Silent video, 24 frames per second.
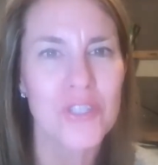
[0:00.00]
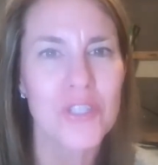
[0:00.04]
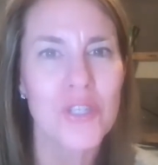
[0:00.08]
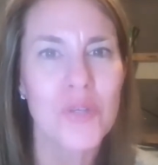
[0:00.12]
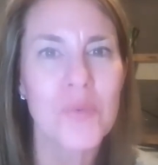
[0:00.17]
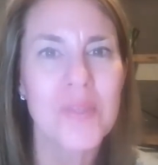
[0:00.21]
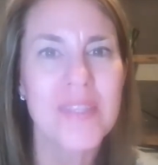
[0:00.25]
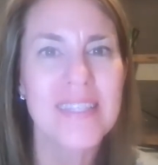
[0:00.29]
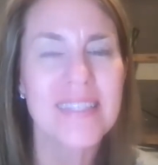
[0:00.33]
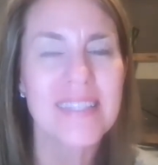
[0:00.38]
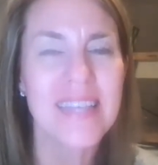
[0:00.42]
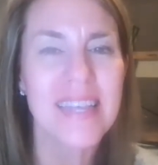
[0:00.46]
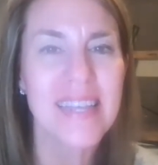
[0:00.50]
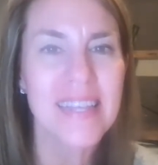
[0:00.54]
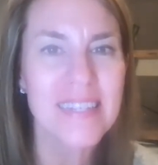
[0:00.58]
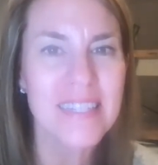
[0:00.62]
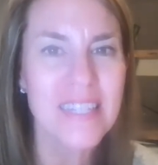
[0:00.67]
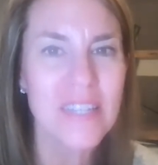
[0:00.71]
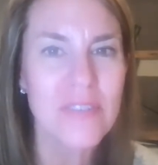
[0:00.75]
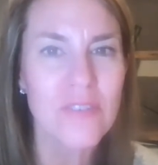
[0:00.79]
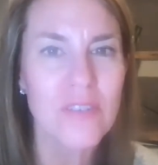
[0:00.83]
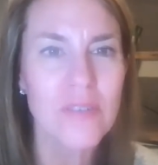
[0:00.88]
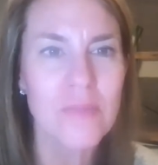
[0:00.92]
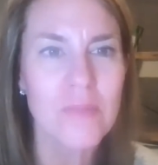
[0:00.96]
So when the
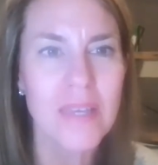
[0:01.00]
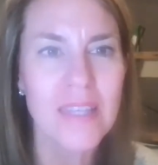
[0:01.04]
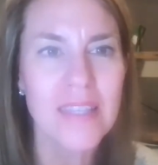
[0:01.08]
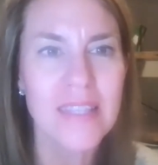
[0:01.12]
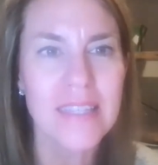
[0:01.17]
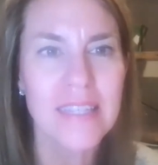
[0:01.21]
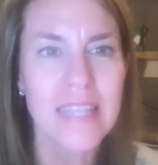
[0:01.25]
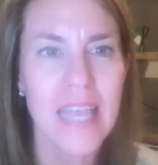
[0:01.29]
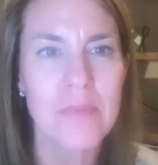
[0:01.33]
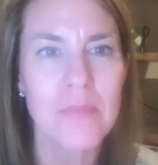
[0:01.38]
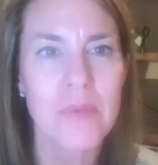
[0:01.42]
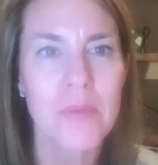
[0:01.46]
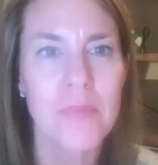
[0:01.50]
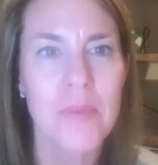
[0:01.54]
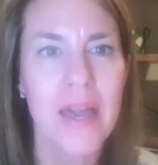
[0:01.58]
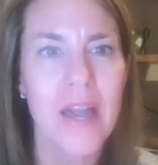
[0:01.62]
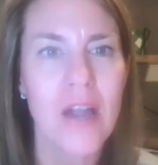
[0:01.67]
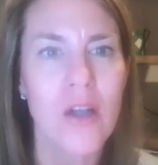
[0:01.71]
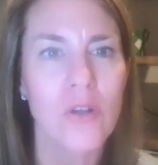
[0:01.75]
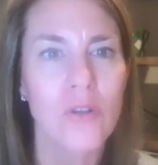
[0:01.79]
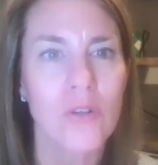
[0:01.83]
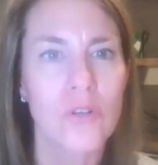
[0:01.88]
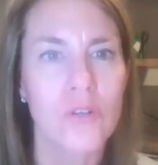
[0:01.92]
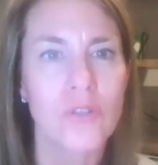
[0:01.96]
scientific method came about,